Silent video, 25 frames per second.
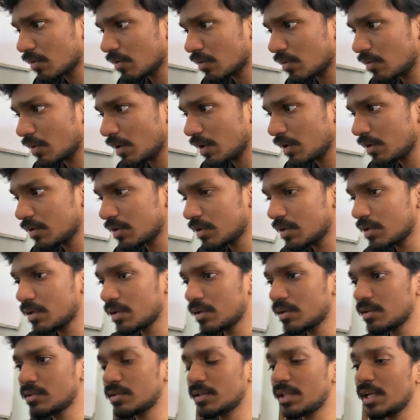okay
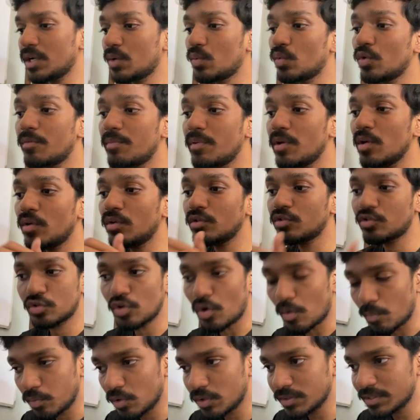so that would be your
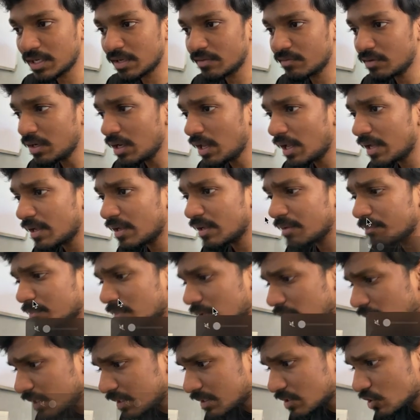stop loss level uh, uh
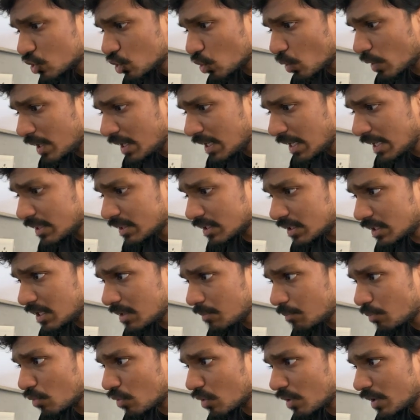but it's showing like
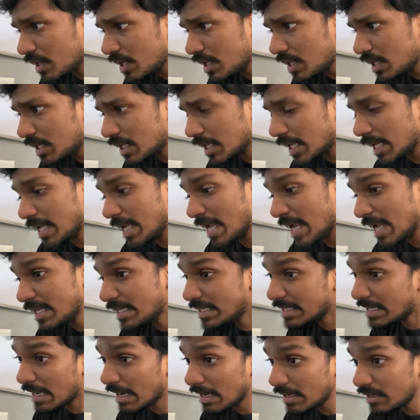
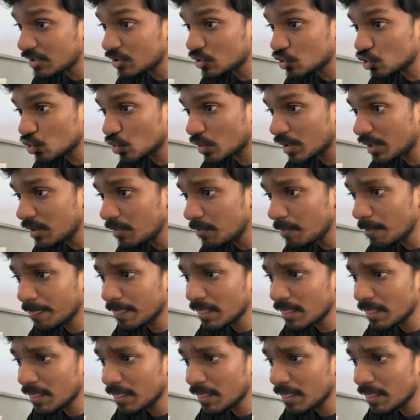13.88 it's showing